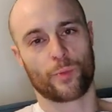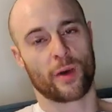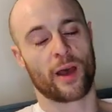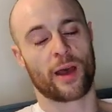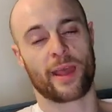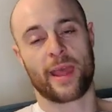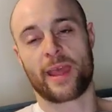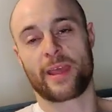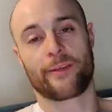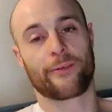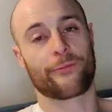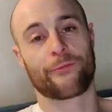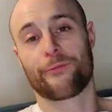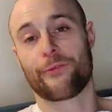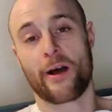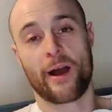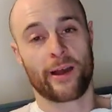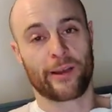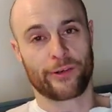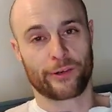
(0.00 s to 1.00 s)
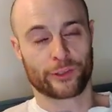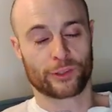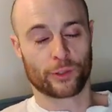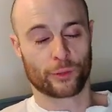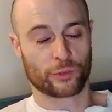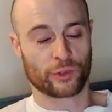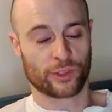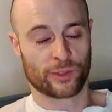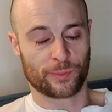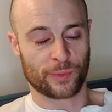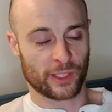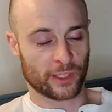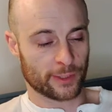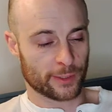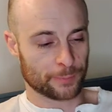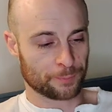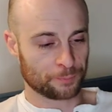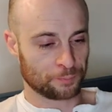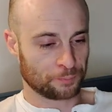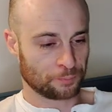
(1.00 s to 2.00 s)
by a fire, so to speak.